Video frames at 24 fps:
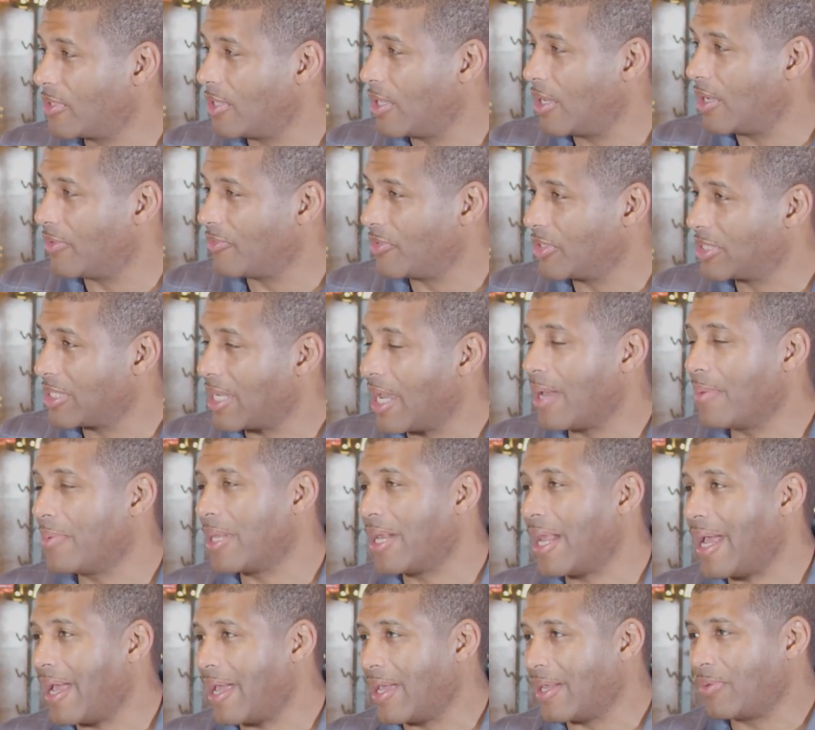of a time
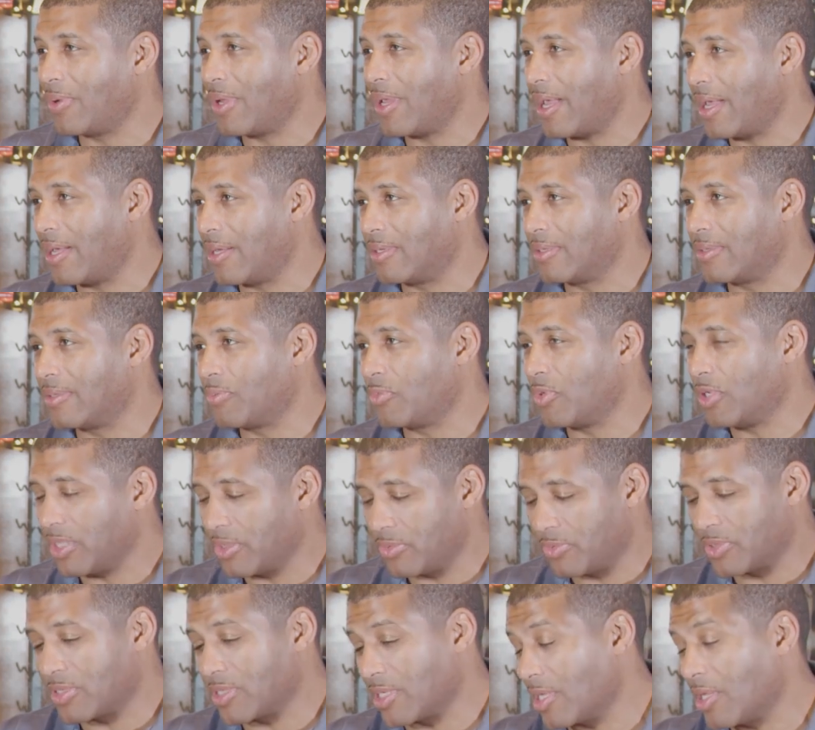and when
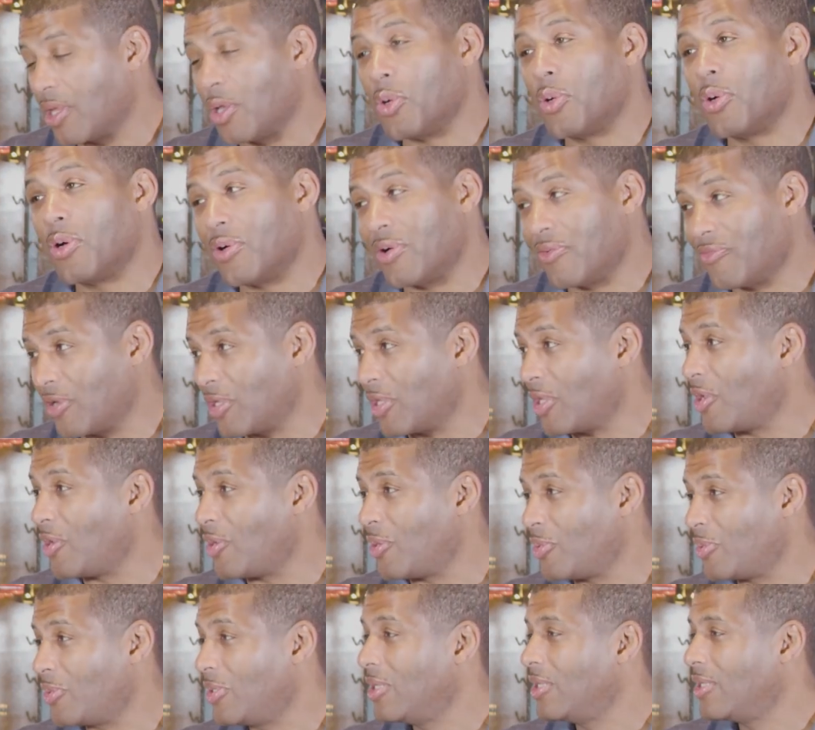it was a low or of a
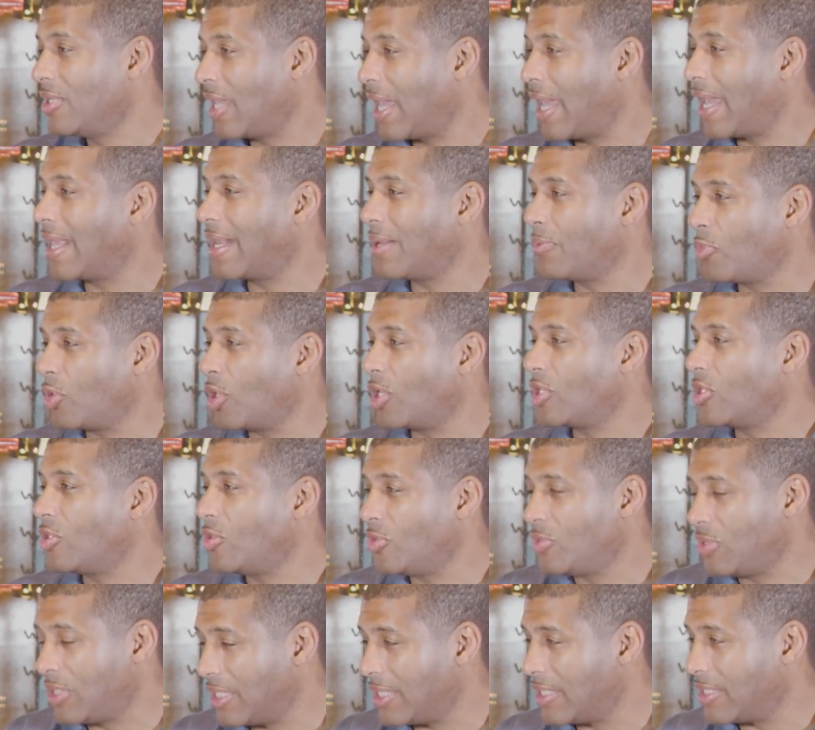low, and what you
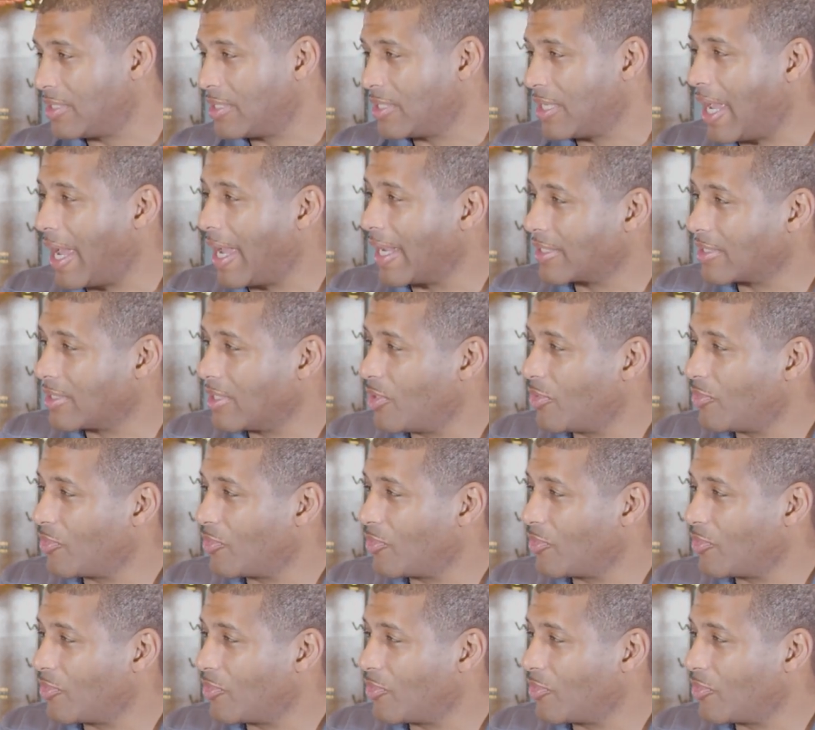did to actually